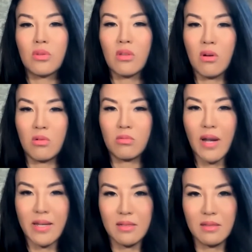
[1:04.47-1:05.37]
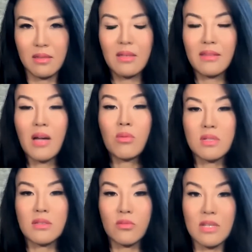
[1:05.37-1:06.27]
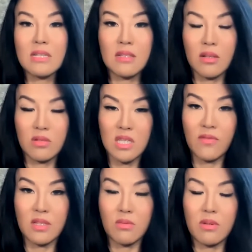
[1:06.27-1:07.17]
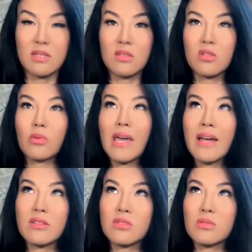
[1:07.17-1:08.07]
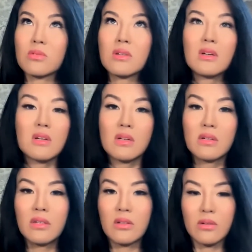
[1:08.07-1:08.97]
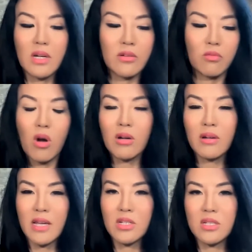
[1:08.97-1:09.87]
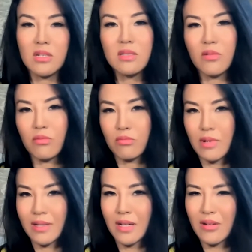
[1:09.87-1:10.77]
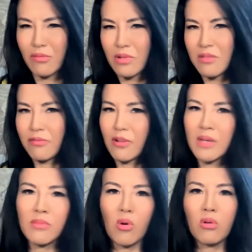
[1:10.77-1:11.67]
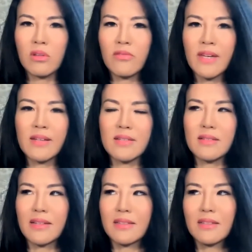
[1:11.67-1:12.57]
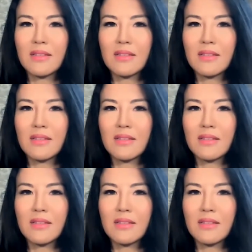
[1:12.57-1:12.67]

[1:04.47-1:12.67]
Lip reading: the alt-right. That was the reason that was given to us. And so we had to, kind of walk on eggshells and kind of reframe the whole event as like